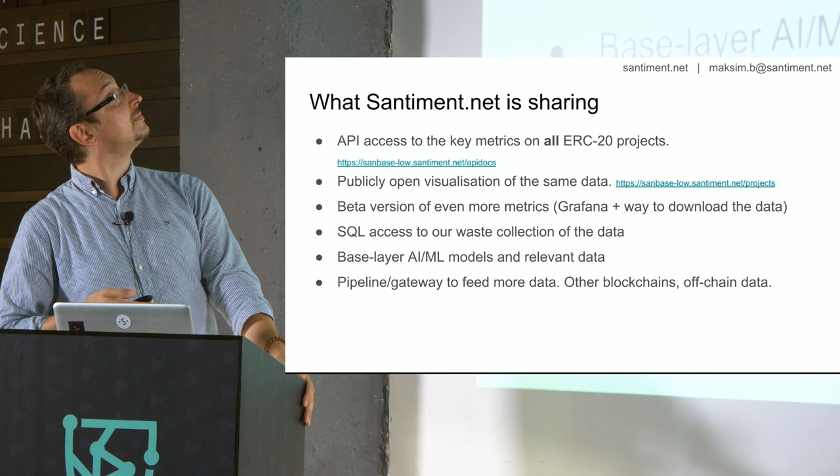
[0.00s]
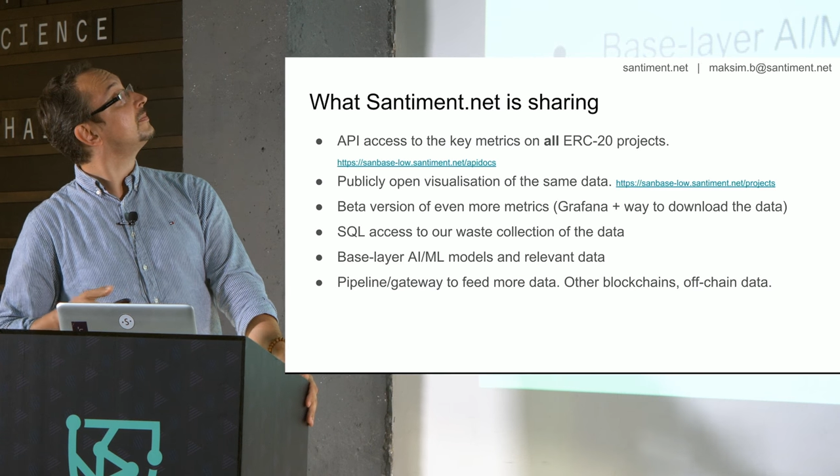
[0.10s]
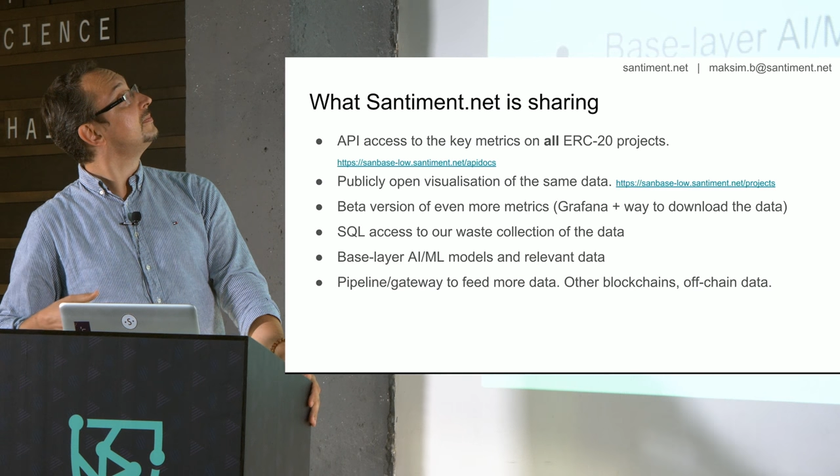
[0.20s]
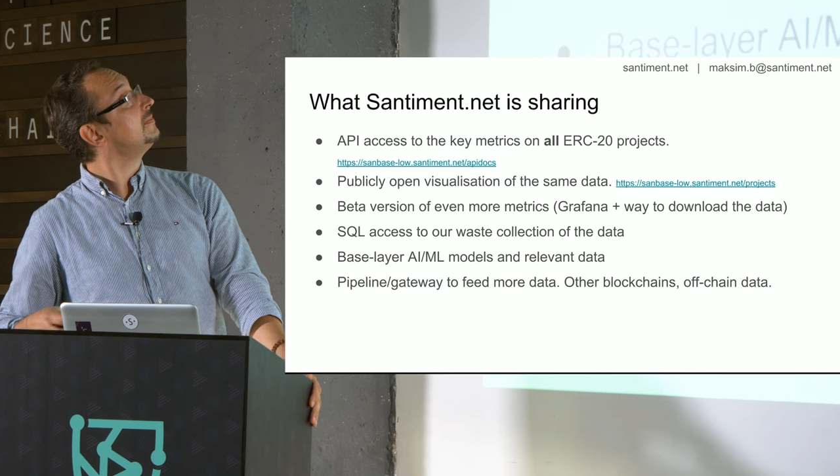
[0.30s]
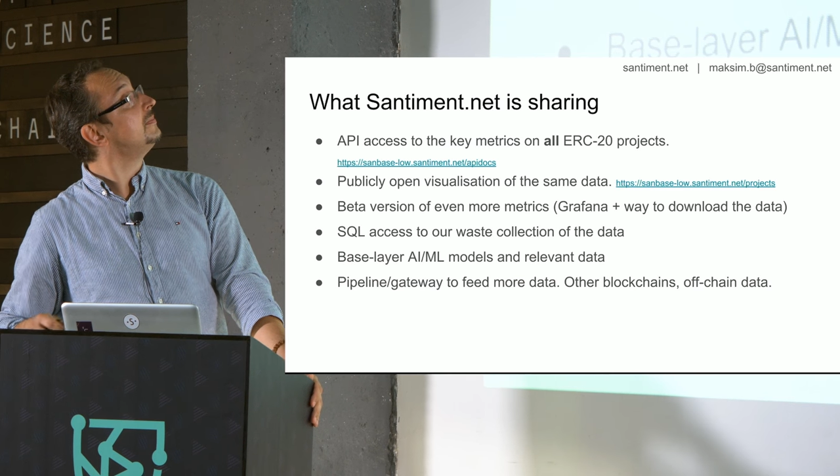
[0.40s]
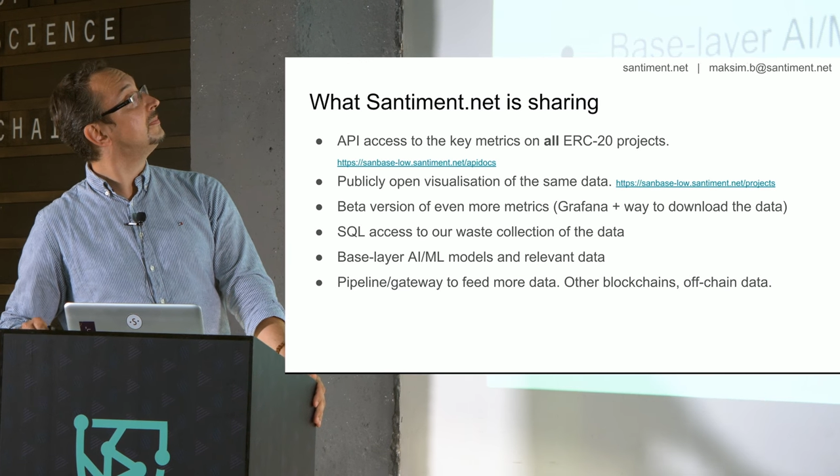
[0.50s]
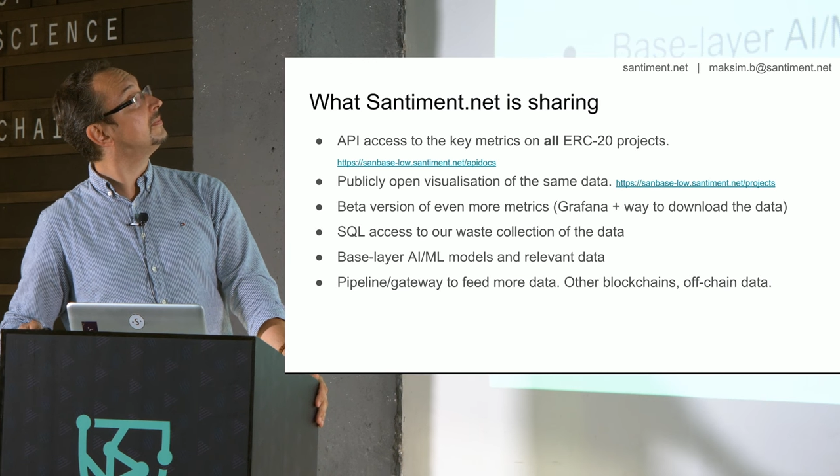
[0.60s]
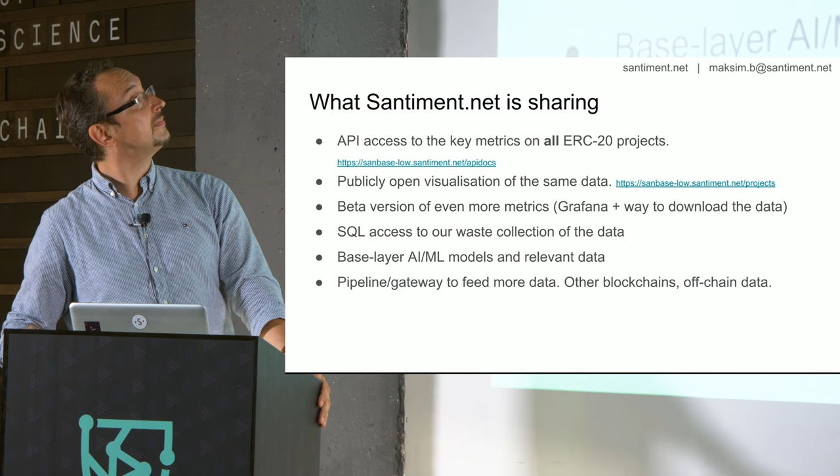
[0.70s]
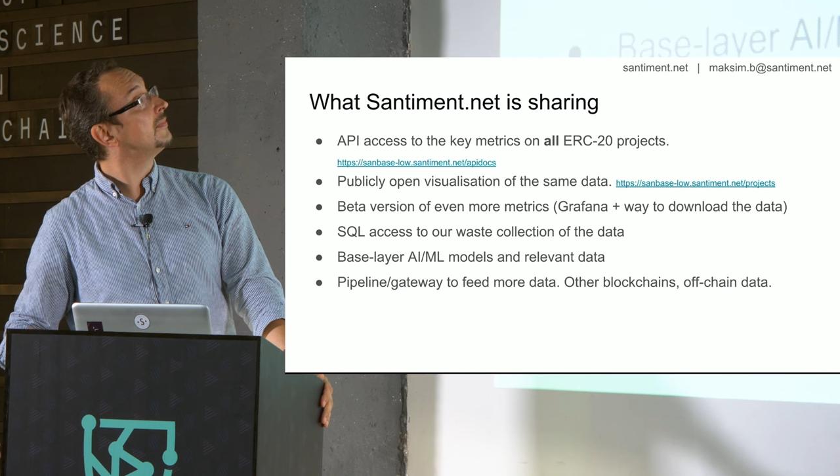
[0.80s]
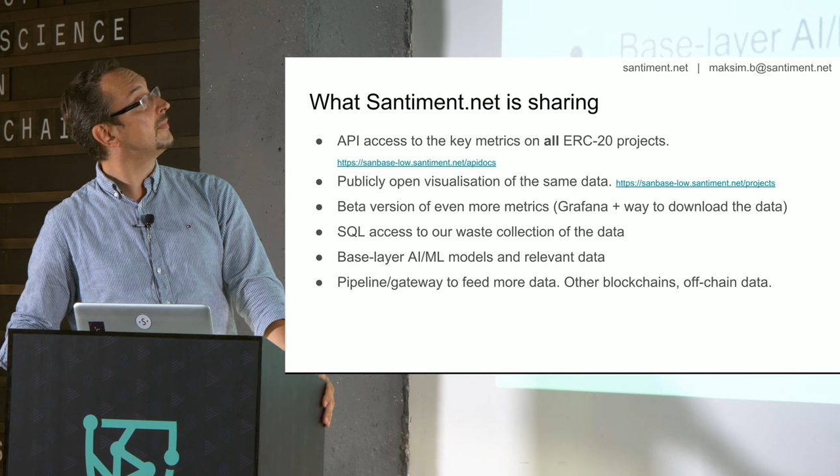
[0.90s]
now the
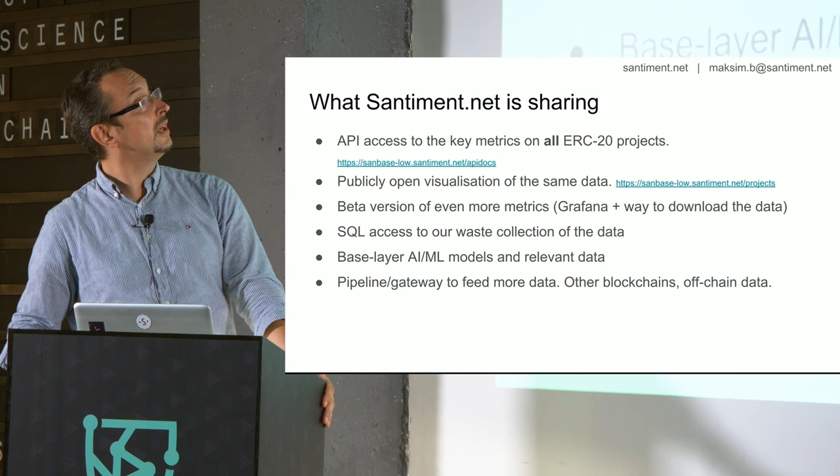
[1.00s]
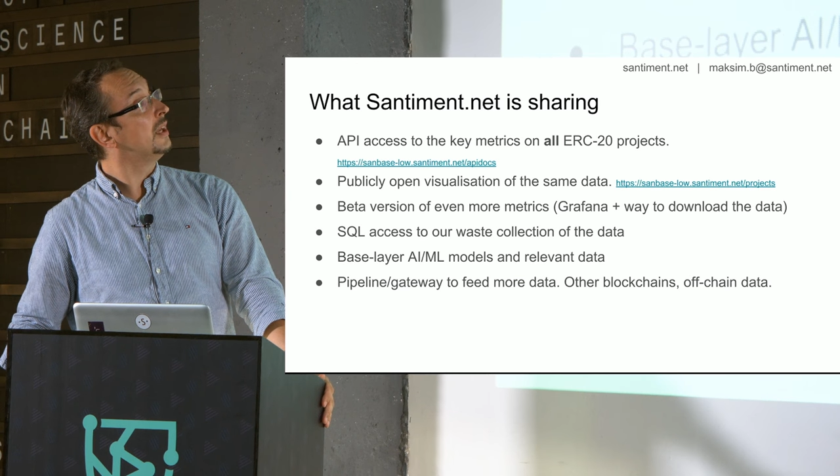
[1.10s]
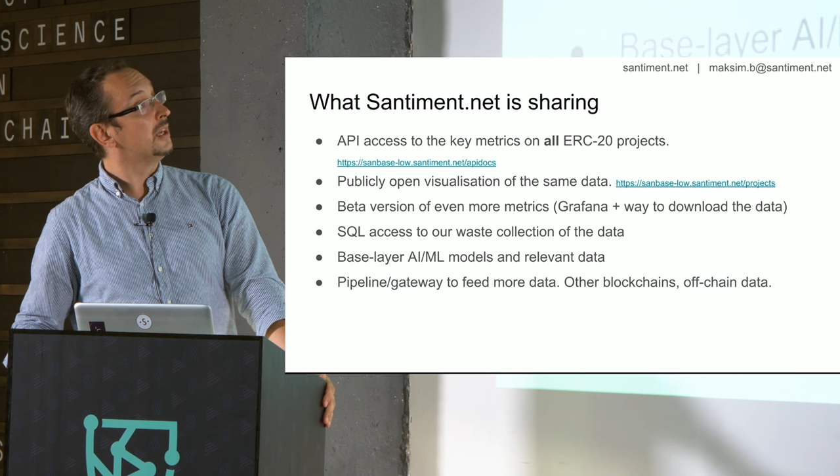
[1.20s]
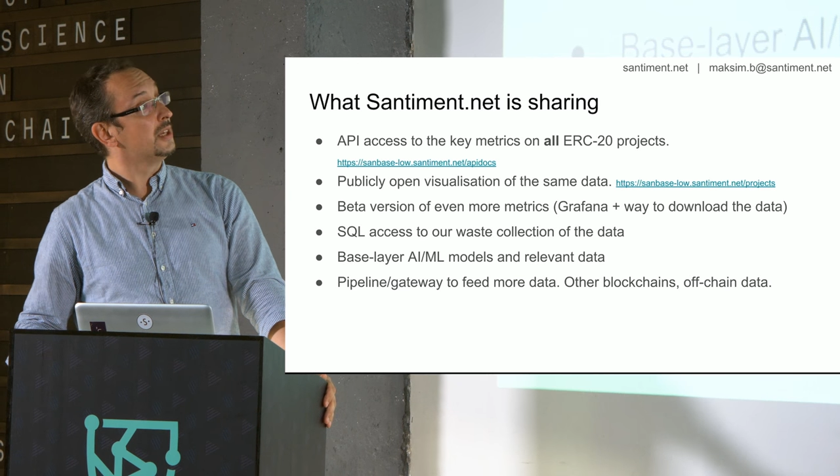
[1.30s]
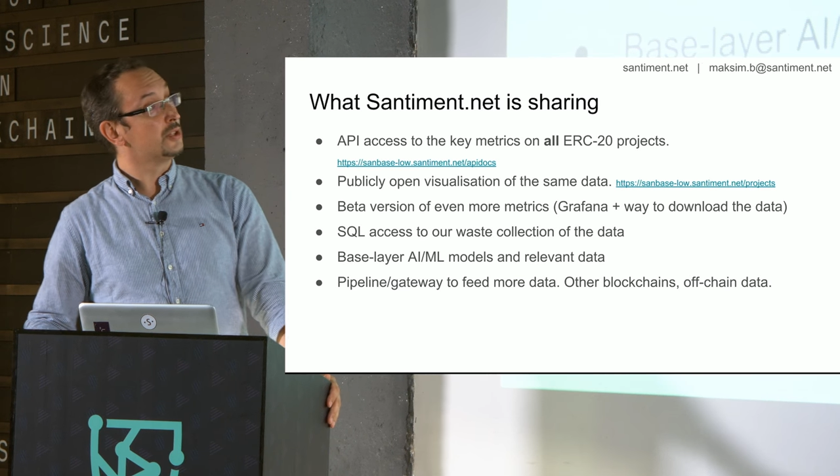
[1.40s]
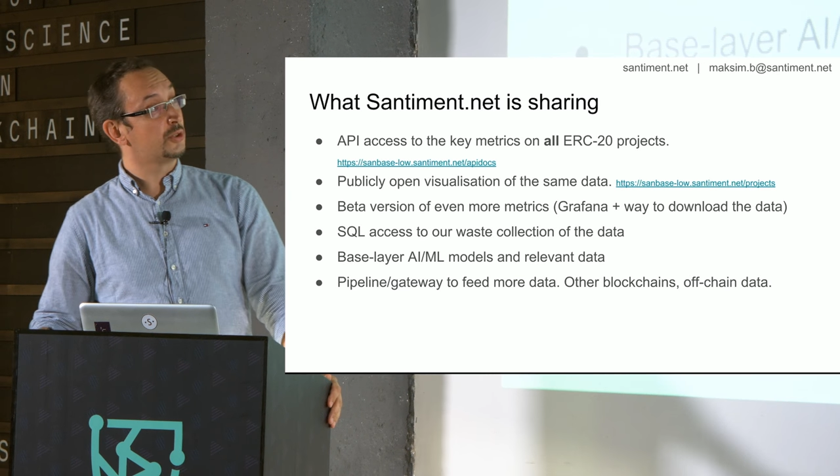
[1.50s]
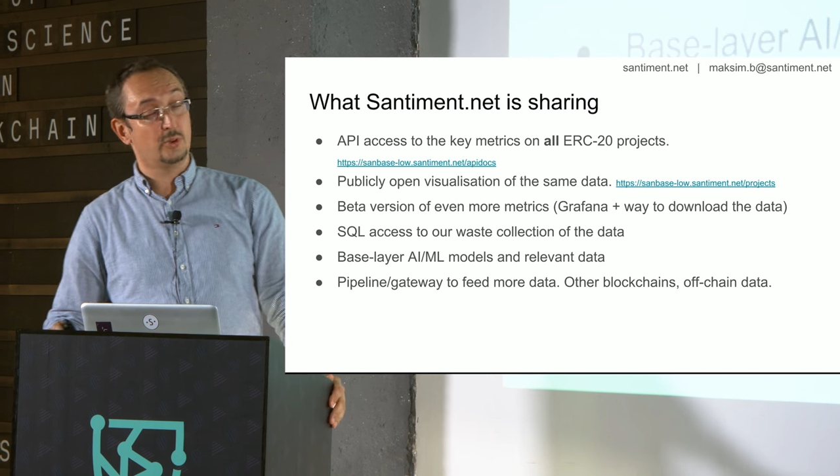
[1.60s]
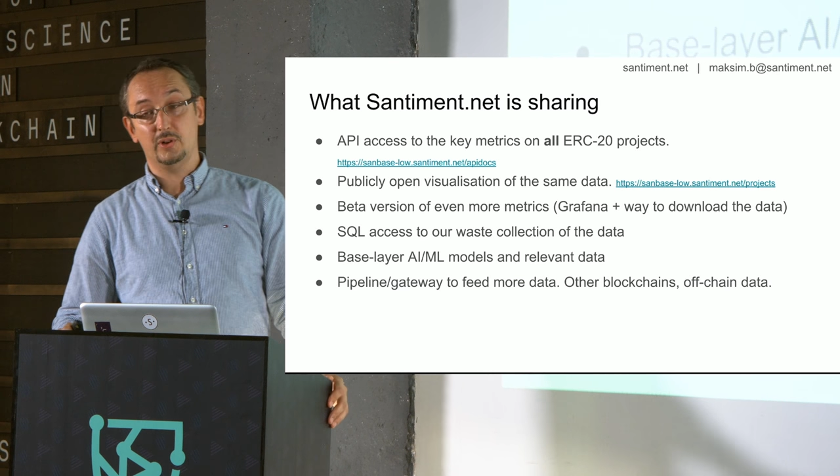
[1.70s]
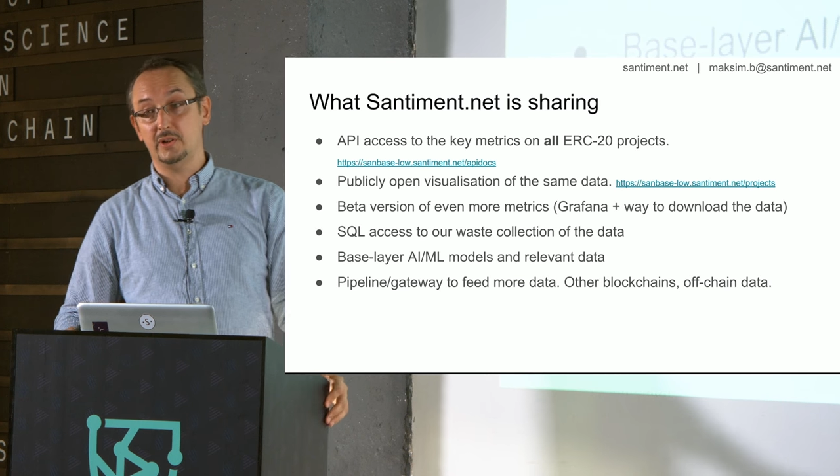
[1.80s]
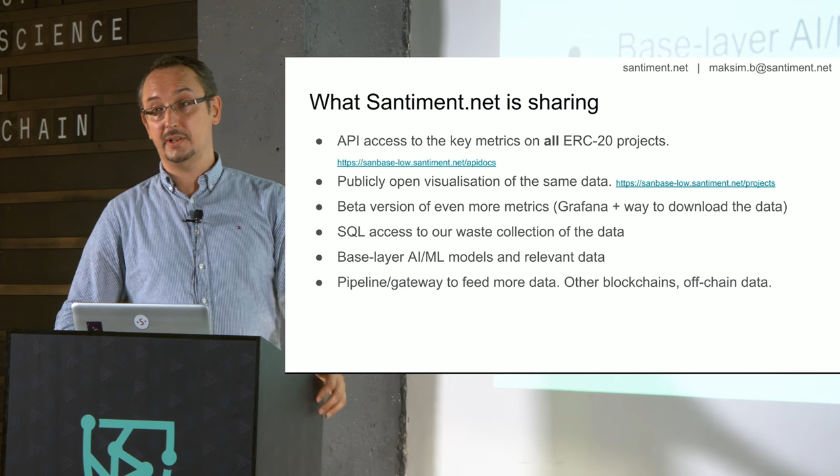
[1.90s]
management is
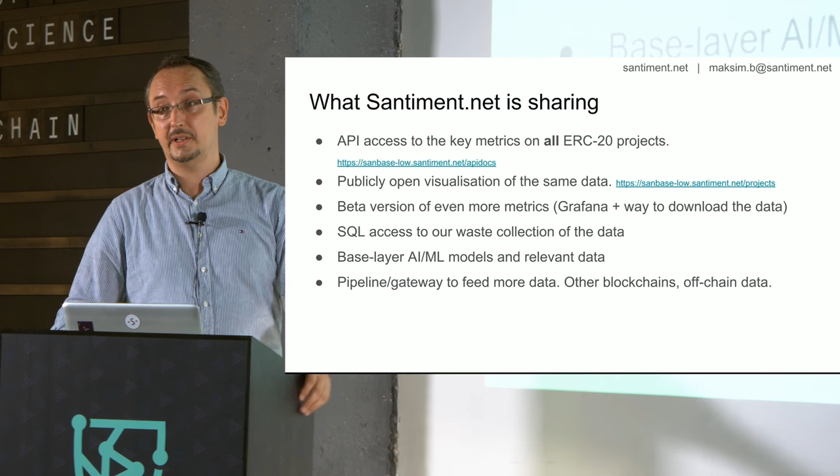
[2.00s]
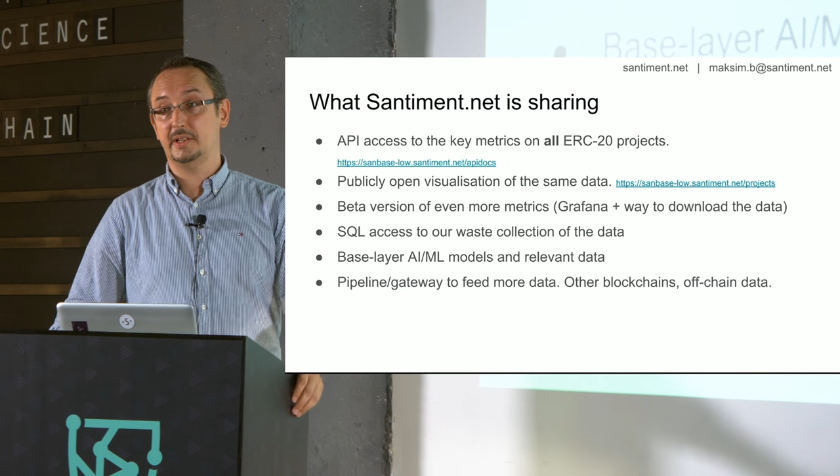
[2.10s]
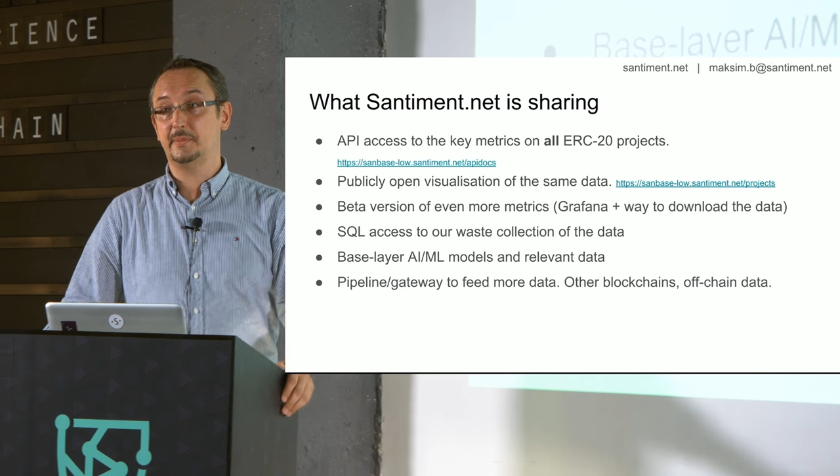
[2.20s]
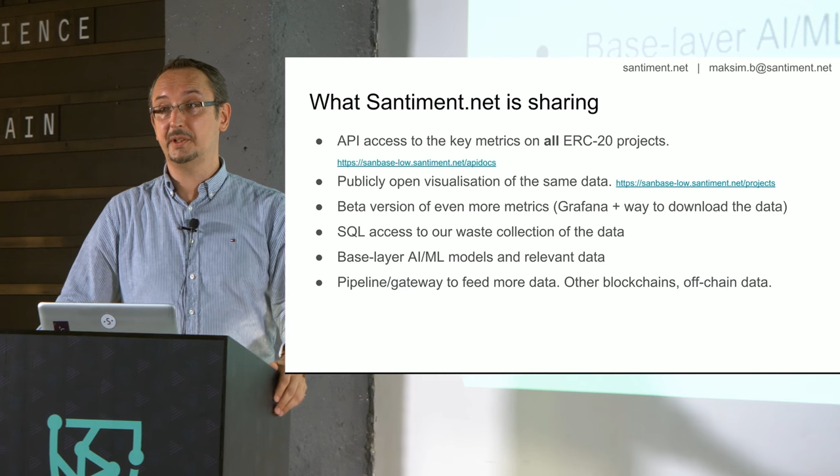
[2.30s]
gradually moving to,